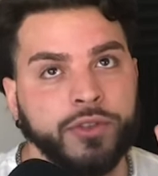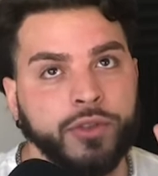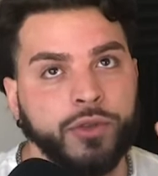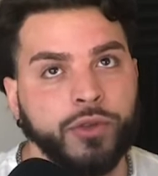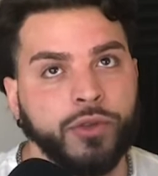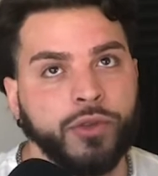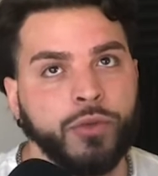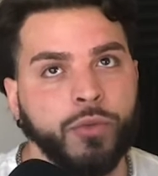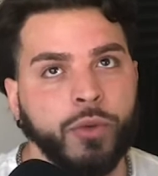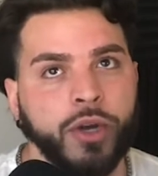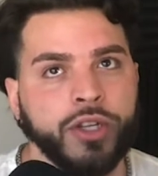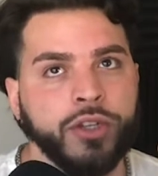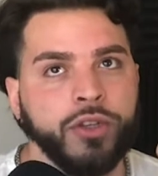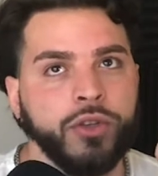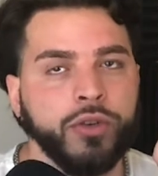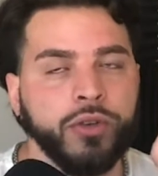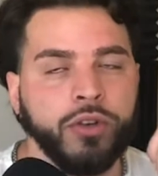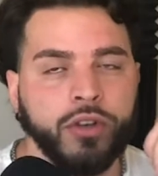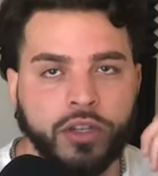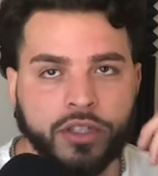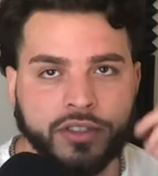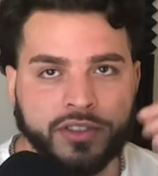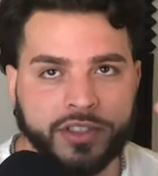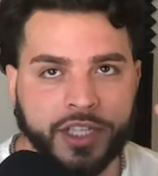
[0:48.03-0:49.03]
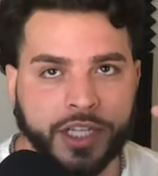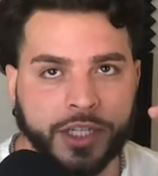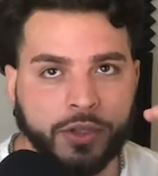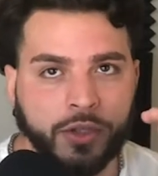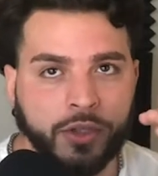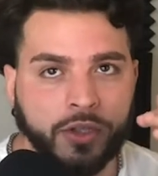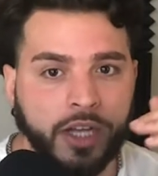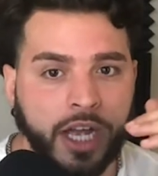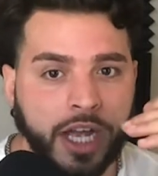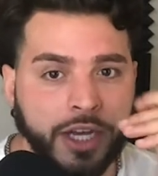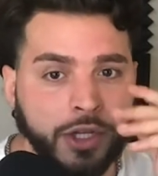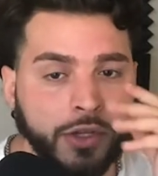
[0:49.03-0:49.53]
dude, when you're
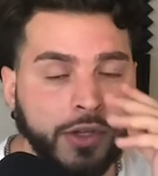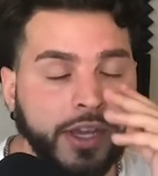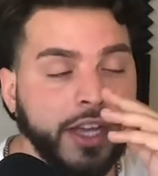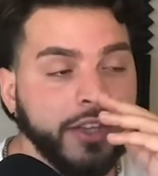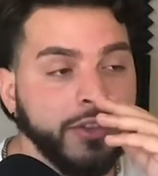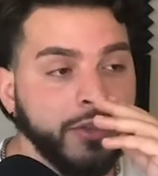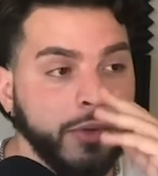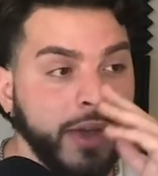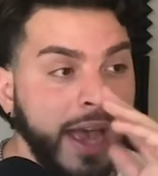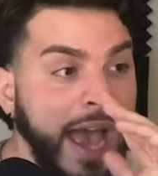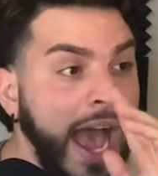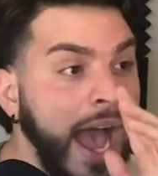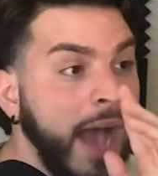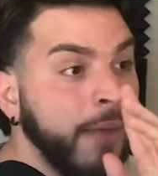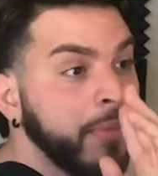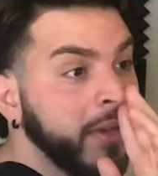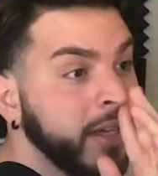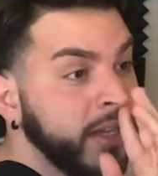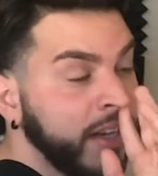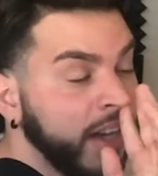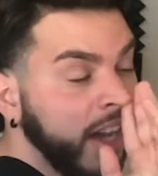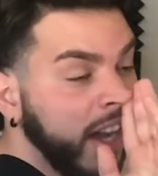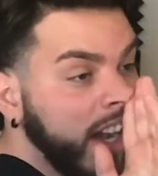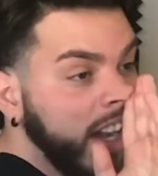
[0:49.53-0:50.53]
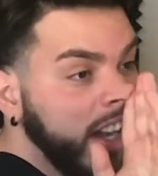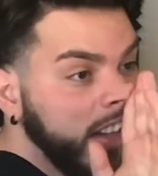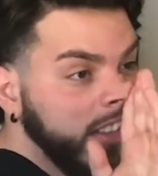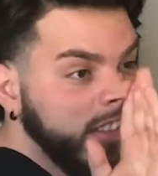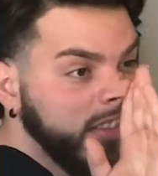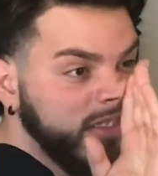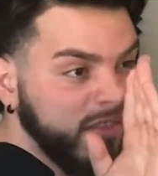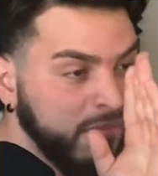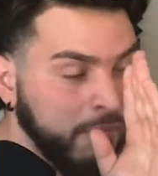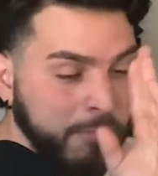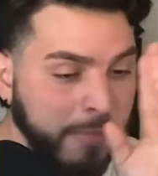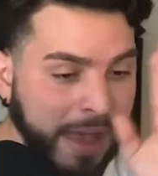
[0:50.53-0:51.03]
single and you get into a habit
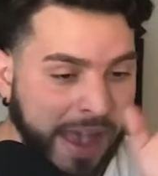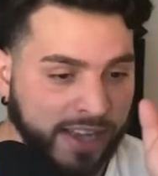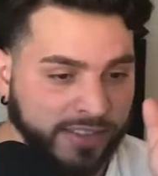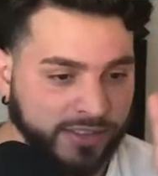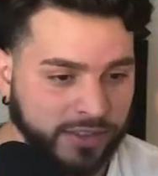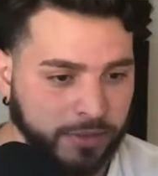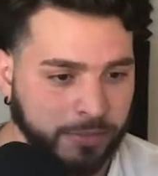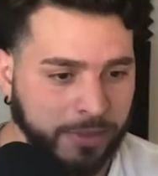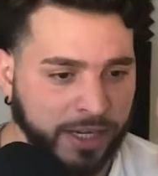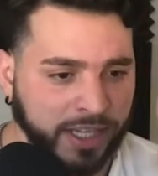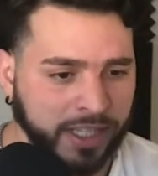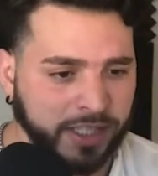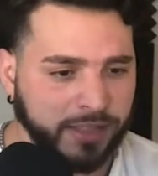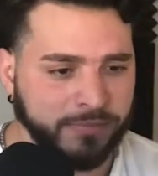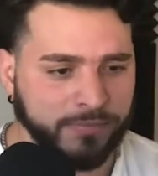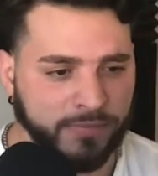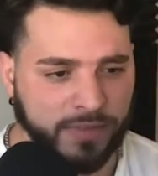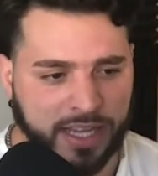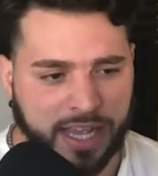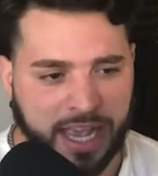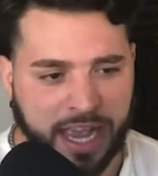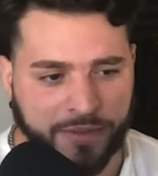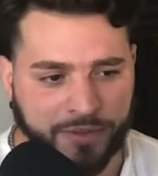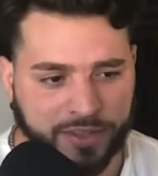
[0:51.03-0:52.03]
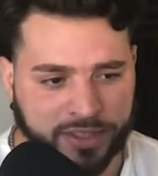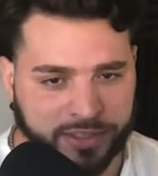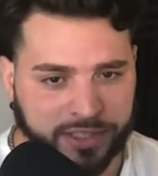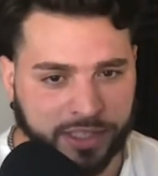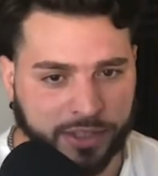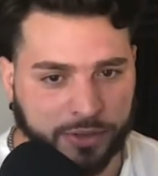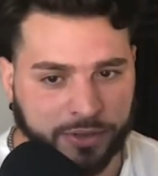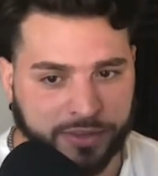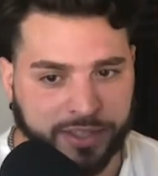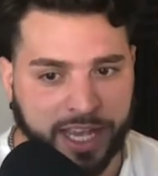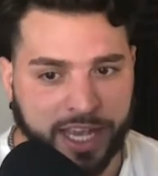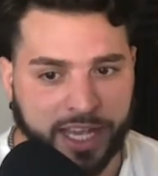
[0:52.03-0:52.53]
of masturbating every
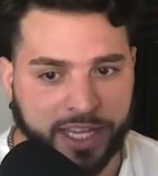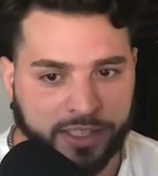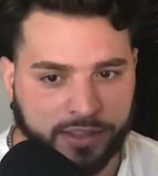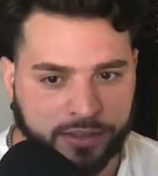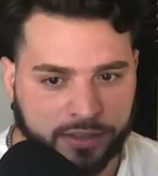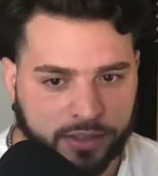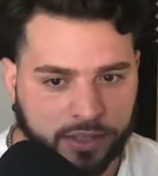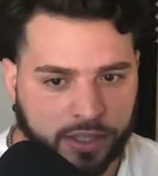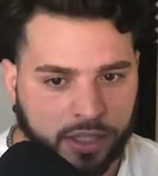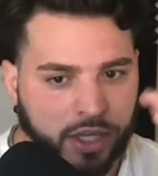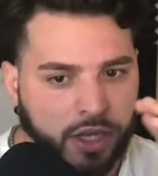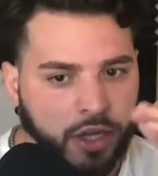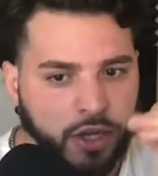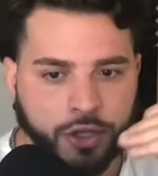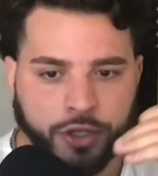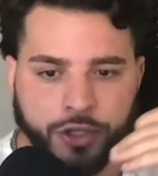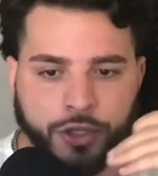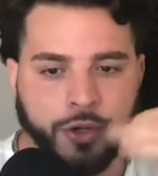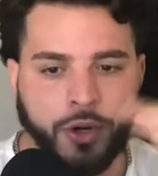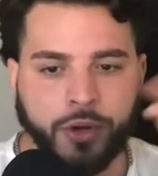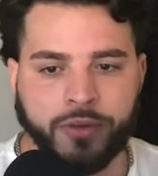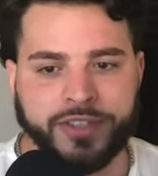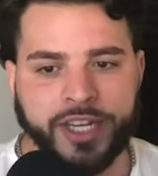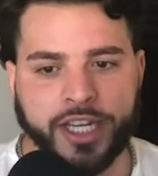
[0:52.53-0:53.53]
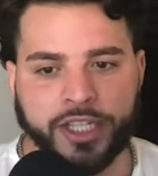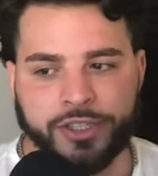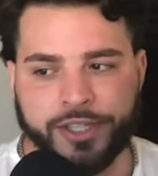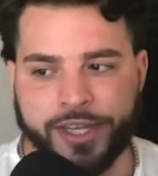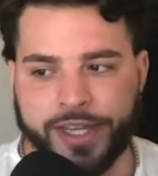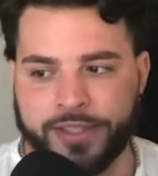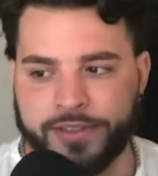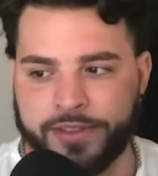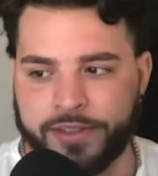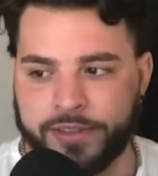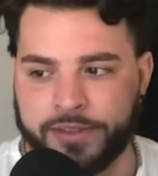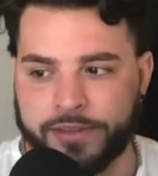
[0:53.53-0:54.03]
single day, you don't take
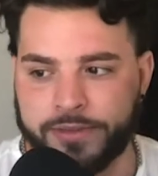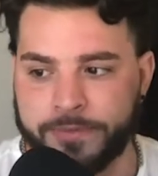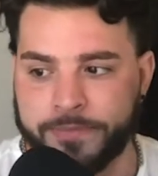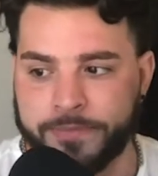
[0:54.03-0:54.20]
chances.